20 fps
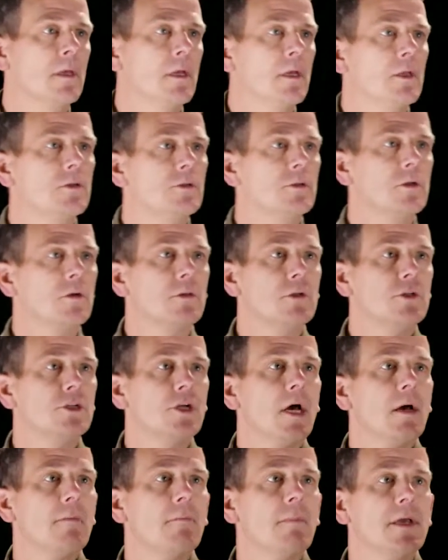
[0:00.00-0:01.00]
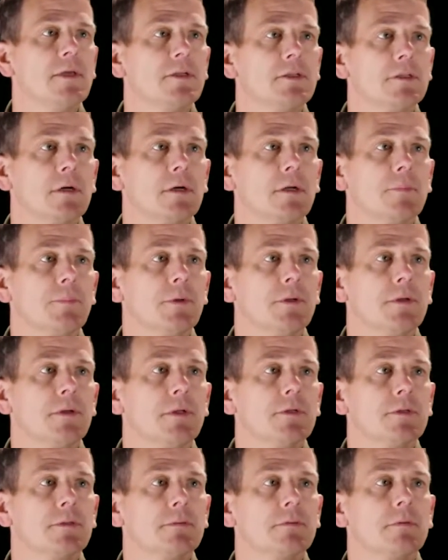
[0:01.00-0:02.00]
And so the job may start up in
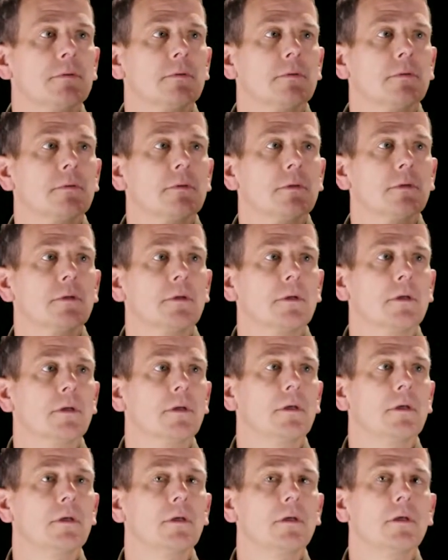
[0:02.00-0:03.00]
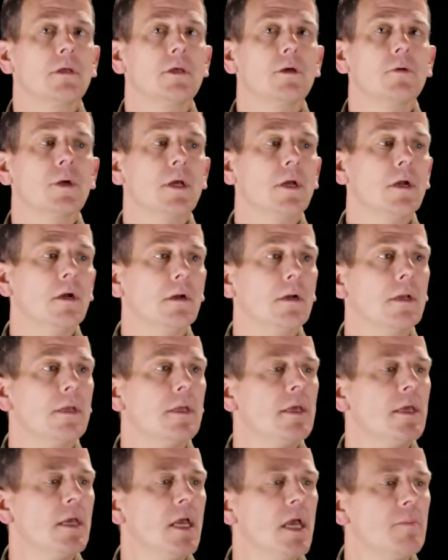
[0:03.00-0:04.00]
this queue here
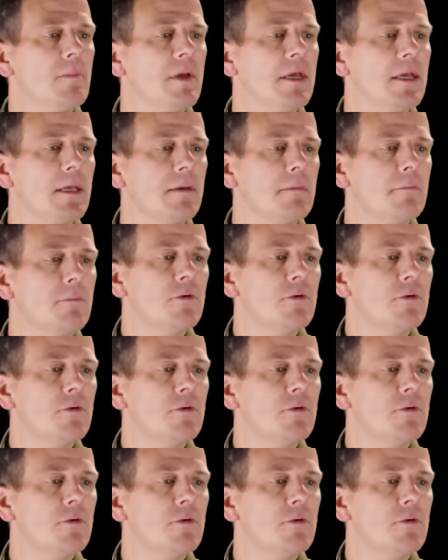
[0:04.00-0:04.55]
and may get